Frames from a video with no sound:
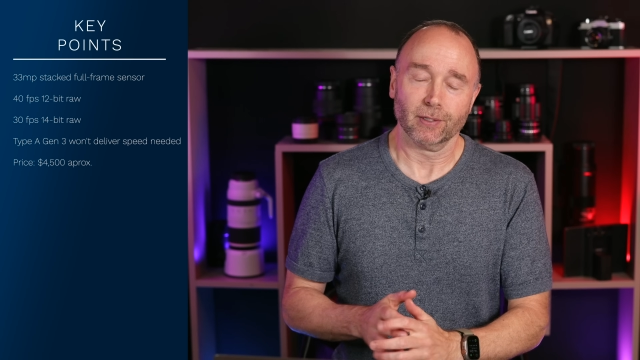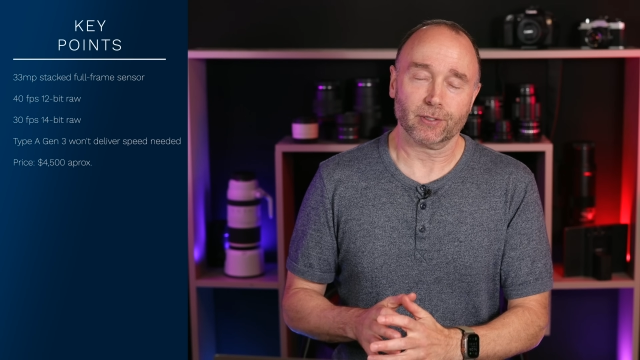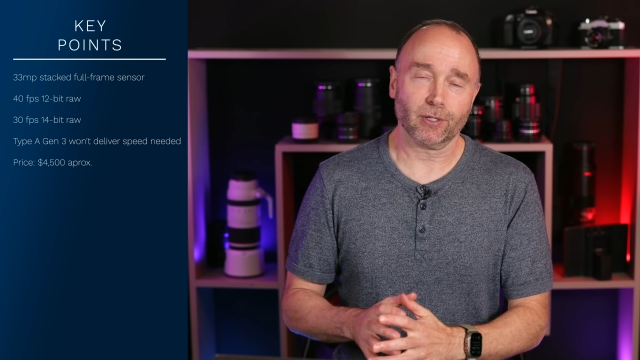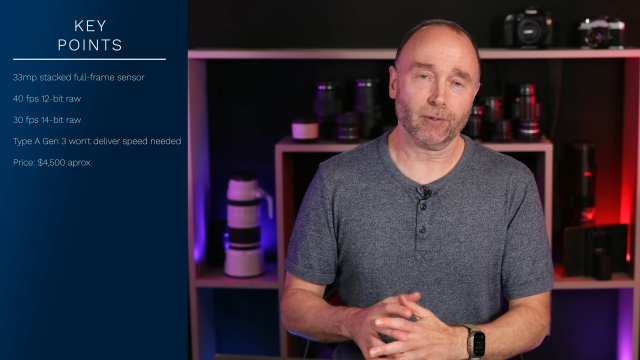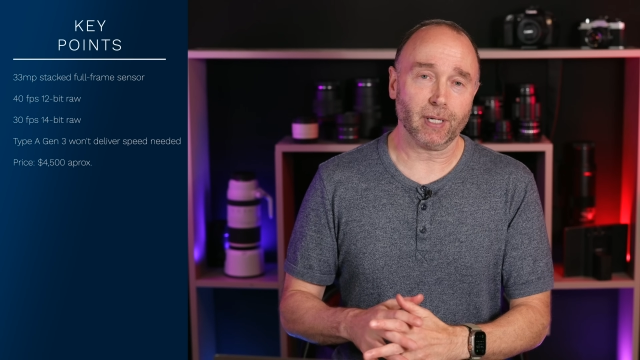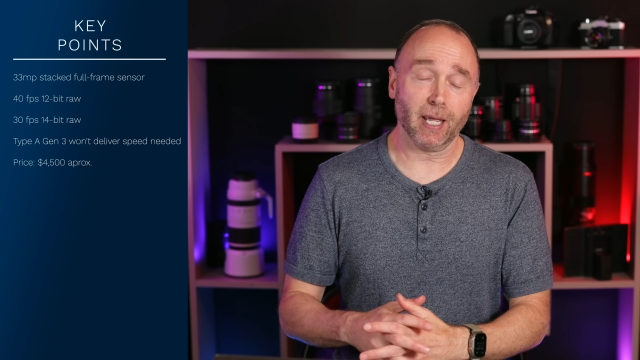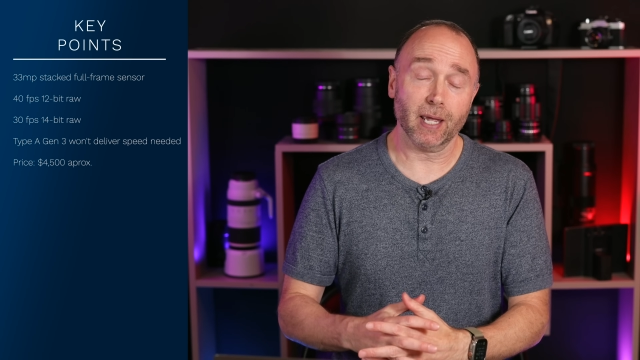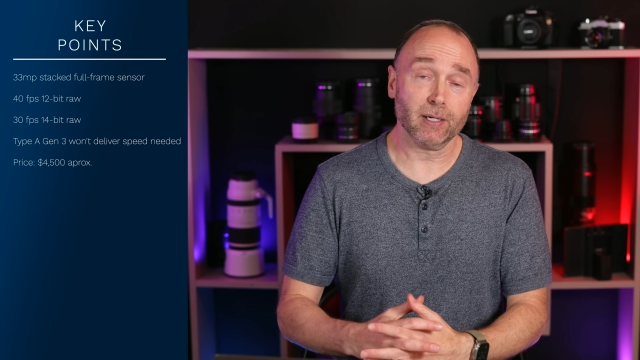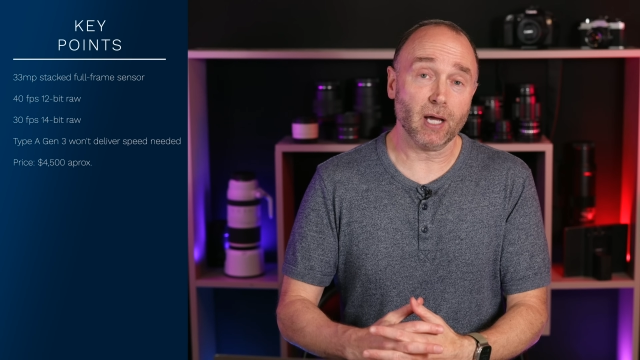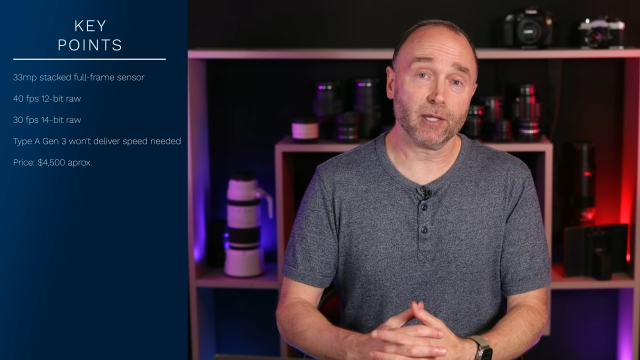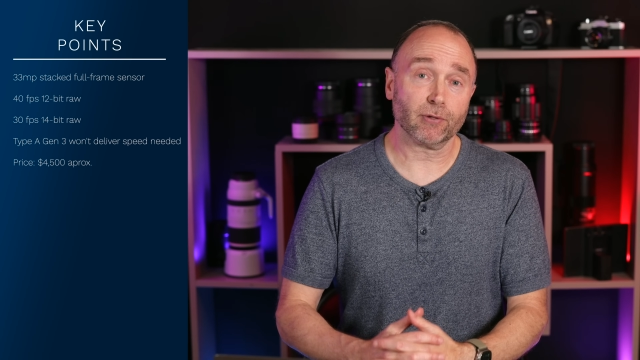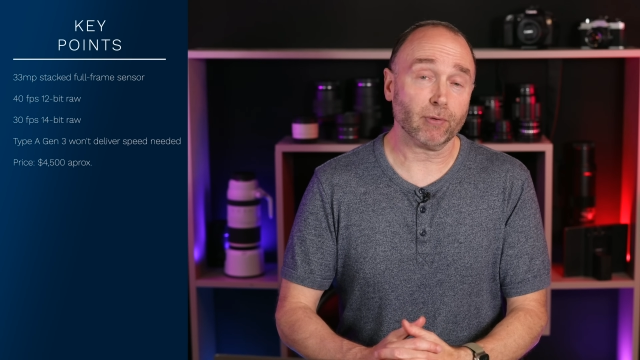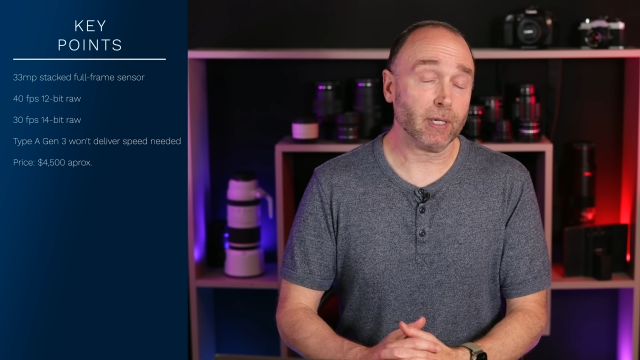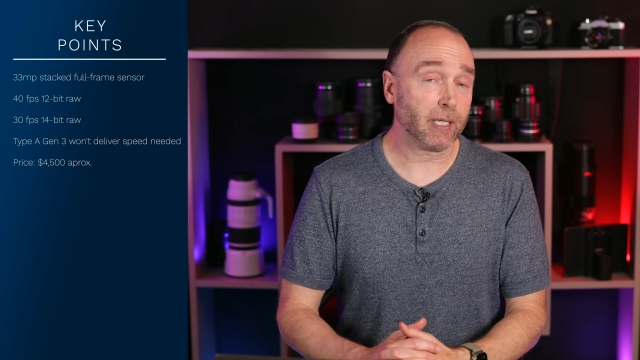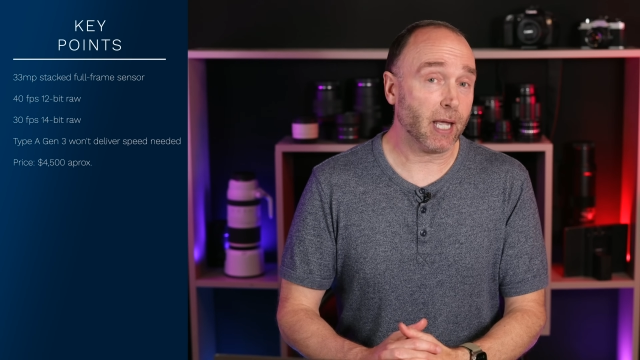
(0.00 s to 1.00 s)
The Sony
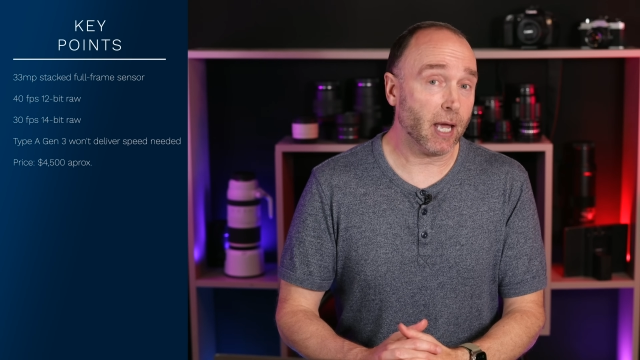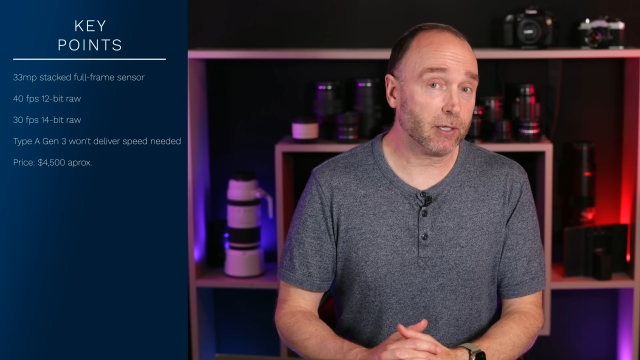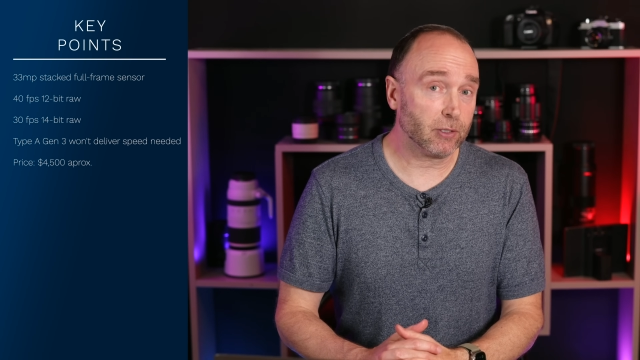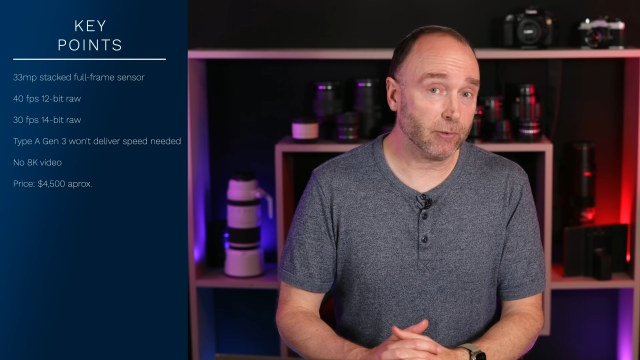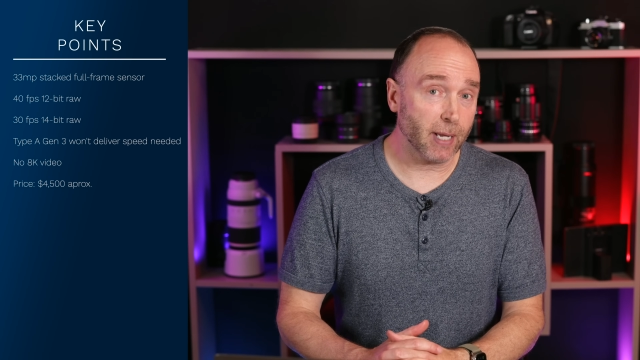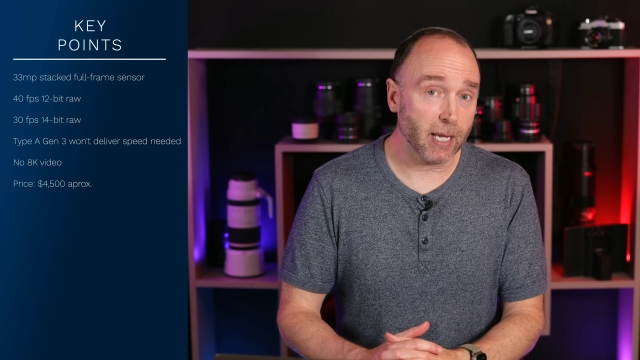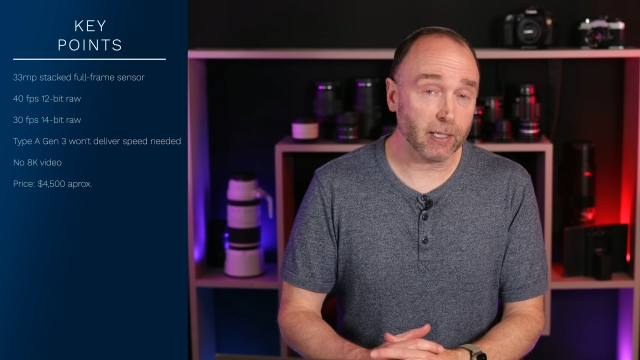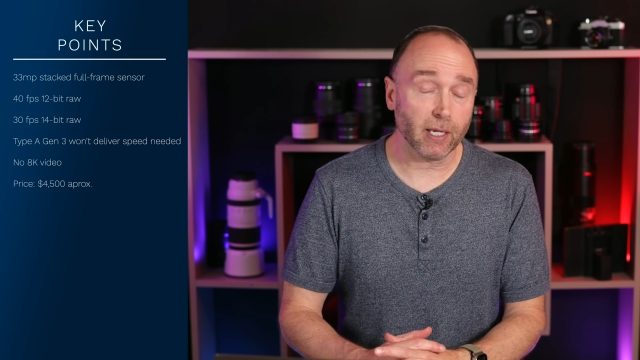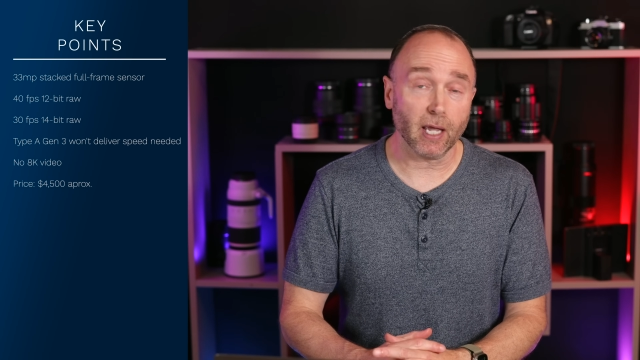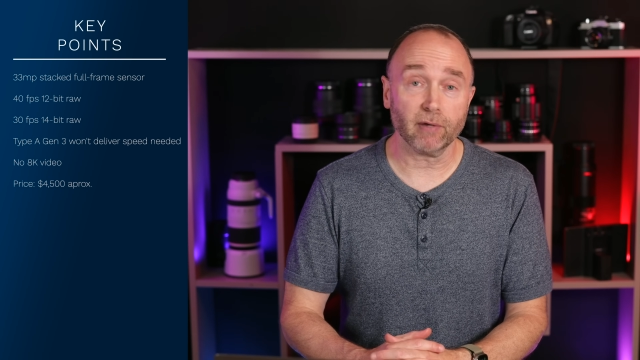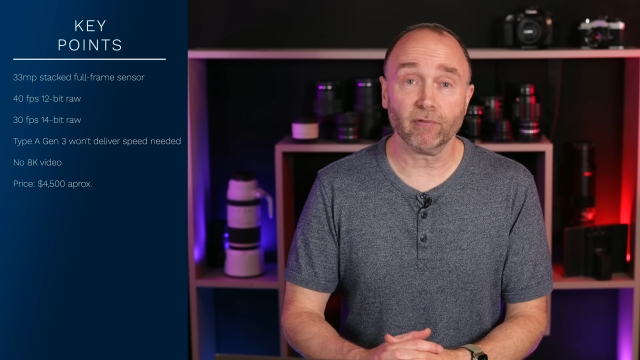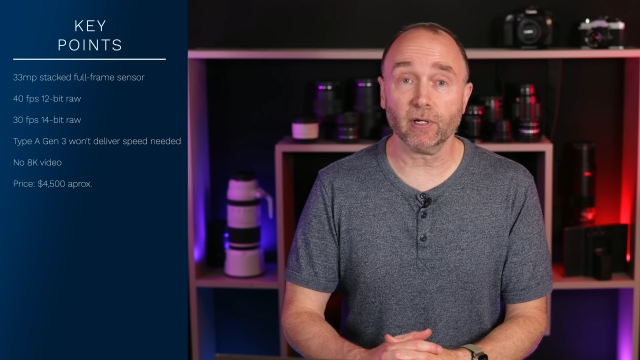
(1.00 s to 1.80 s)
a9 III can't do 8K